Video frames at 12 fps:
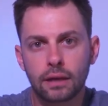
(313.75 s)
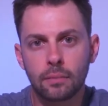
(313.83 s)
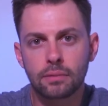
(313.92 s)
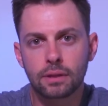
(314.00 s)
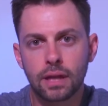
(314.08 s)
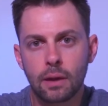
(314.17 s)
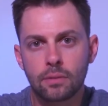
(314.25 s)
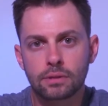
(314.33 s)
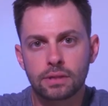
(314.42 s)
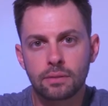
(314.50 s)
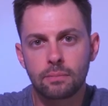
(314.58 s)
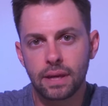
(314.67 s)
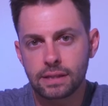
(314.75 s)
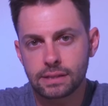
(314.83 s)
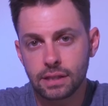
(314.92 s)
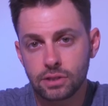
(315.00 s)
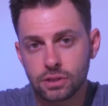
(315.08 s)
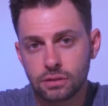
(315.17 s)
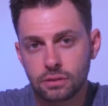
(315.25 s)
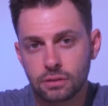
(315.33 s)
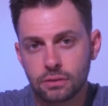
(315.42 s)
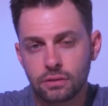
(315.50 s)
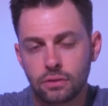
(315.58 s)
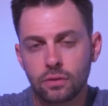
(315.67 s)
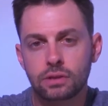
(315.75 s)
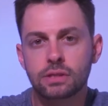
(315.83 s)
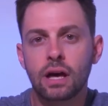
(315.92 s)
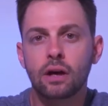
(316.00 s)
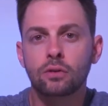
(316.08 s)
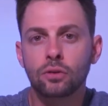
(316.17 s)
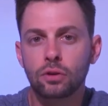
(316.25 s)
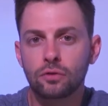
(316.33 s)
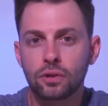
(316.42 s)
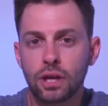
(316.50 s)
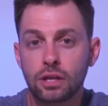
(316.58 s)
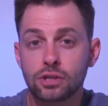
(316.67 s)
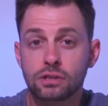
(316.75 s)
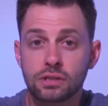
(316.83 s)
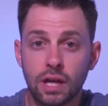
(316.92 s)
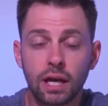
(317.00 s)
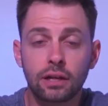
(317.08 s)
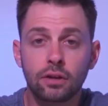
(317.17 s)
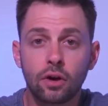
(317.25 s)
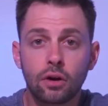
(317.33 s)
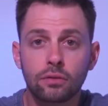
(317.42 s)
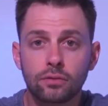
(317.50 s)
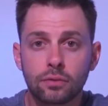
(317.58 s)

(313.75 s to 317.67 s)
up the camera to the base station. You can toggle notifications on and off.